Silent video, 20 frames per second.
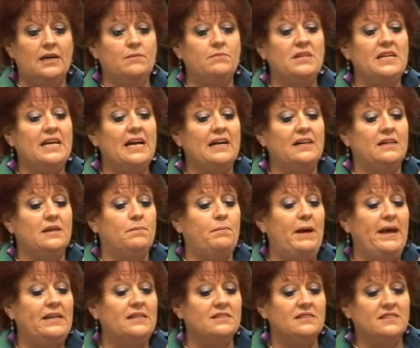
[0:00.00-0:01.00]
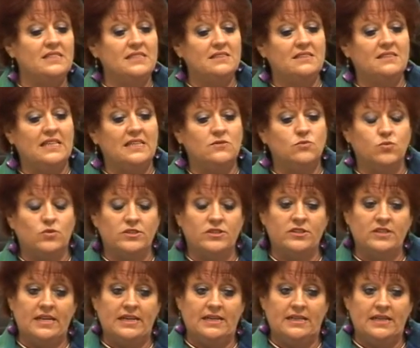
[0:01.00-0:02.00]
The appendices that
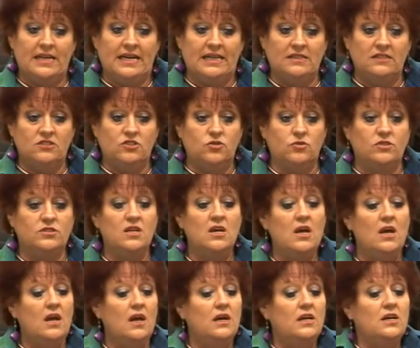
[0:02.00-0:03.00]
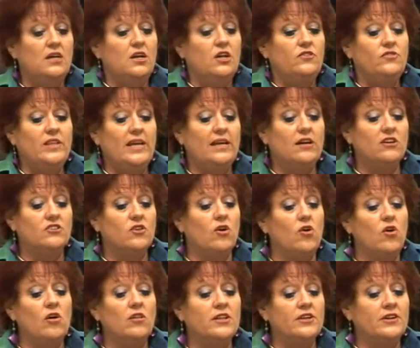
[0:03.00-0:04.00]
were added to it, they got
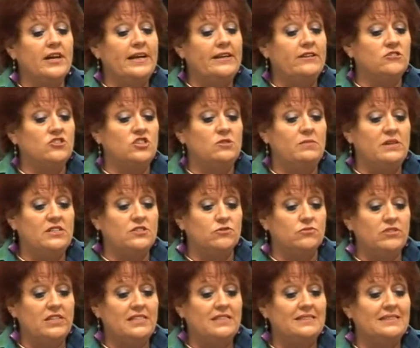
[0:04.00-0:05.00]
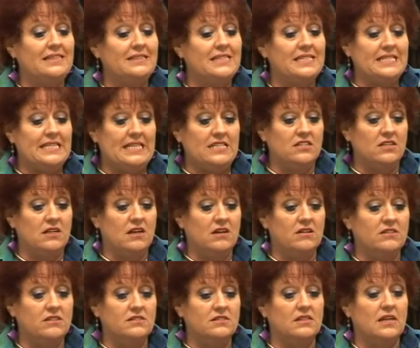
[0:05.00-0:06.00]
all their energy meter readings and the data
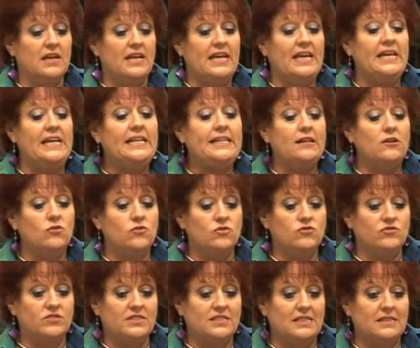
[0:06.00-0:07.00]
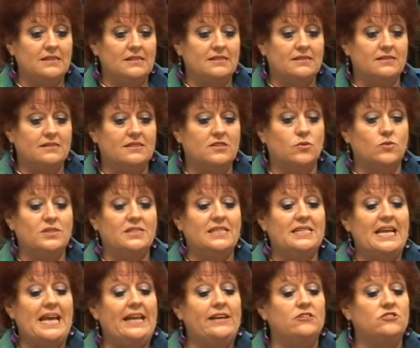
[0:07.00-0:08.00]
loggers, heat load results, there was
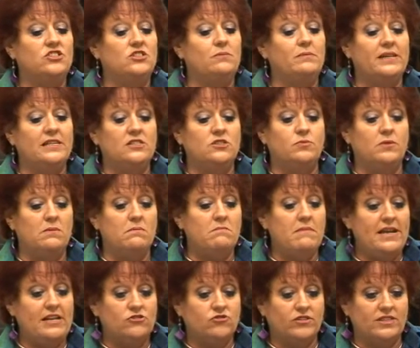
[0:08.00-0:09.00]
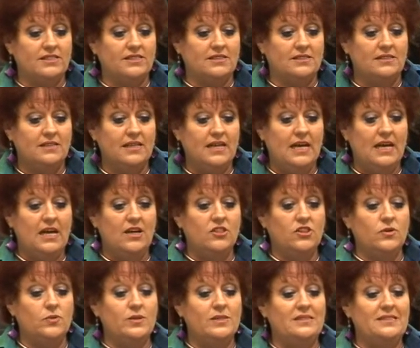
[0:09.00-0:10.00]
an energy management matrix,
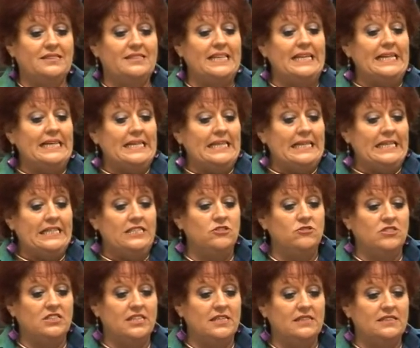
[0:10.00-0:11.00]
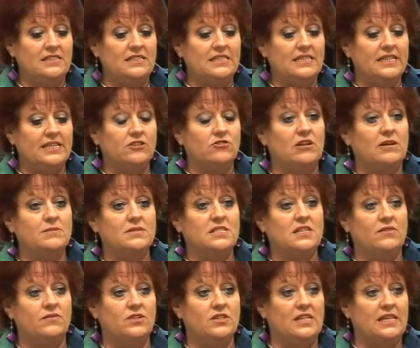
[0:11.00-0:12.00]
there was single line utility diagrams
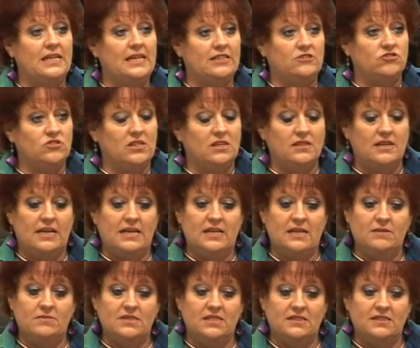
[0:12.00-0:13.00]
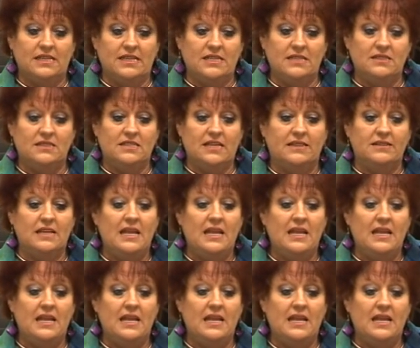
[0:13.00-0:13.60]
given, the electrical designs,